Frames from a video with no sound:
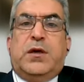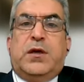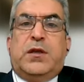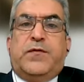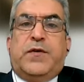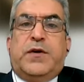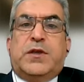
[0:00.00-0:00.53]

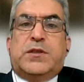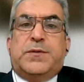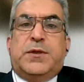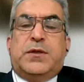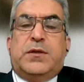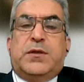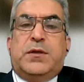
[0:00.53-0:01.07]

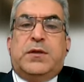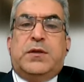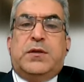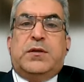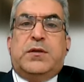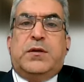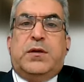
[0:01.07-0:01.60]
advancement
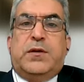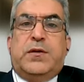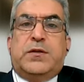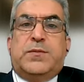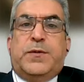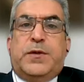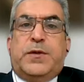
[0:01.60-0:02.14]
in
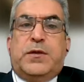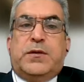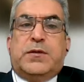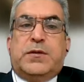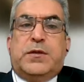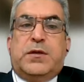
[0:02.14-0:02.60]
this method